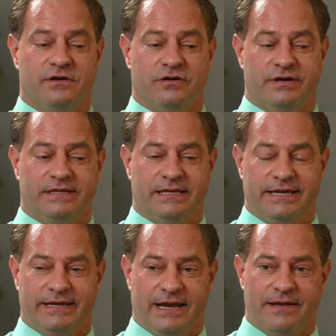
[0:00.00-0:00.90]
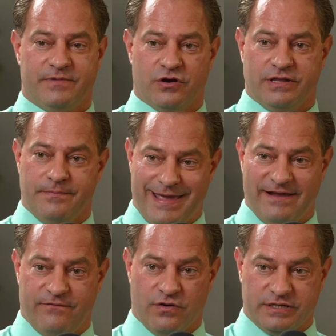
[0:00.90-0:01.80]
currently, and I'm currently
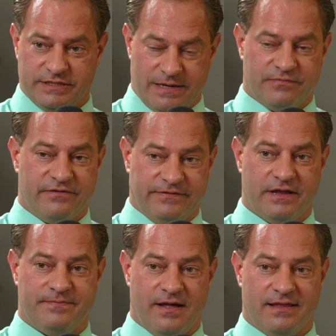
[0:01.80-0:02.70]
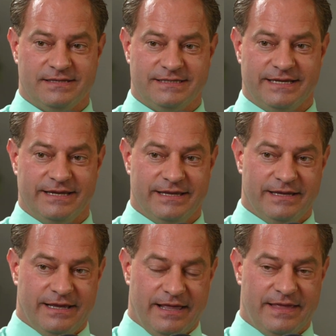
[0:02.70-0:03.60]
paying for a separate flood policy
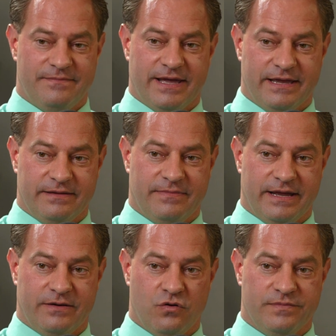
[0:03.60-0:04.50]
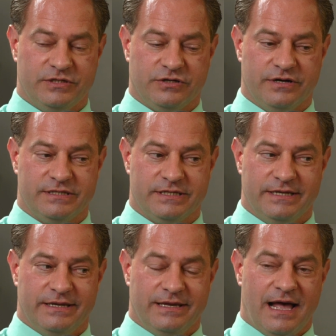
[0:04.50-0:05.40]
and then my home insurance,
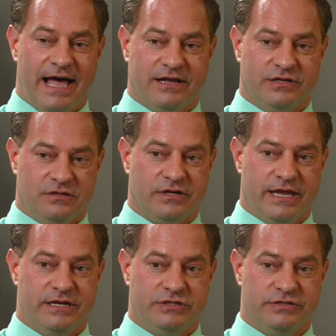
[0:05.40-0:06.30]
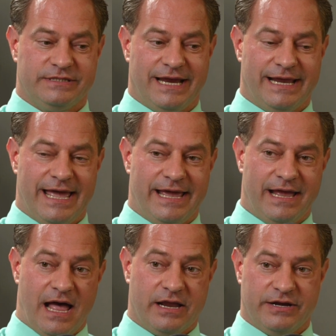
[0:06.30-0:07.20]
I could look into saying,
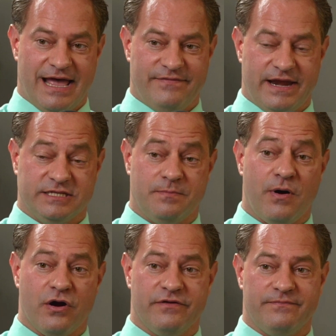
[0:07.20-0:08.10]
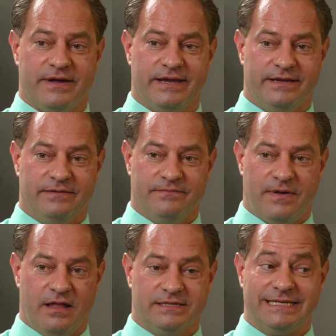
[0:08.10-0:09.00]
hey, I could have that as a part of my
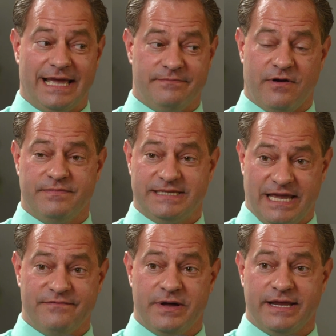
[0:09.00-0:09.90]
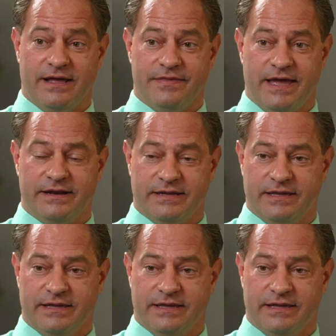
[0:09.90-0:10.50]
policy and probably save money on that.